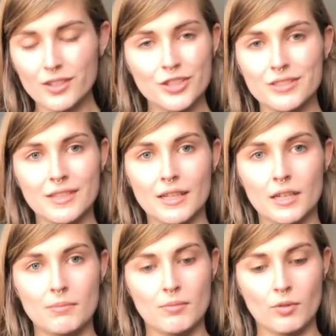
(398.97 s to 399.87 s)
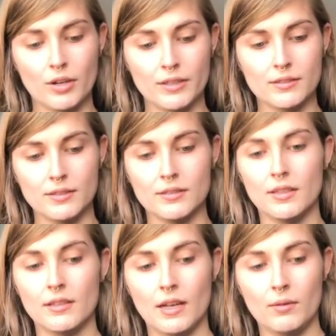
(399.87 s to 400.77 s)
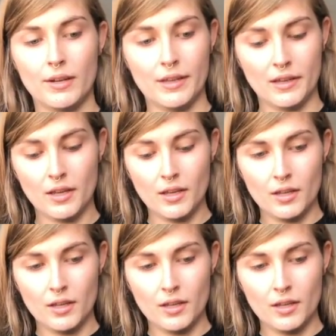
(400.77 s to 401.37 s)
It's just like gonna be more consistent that way.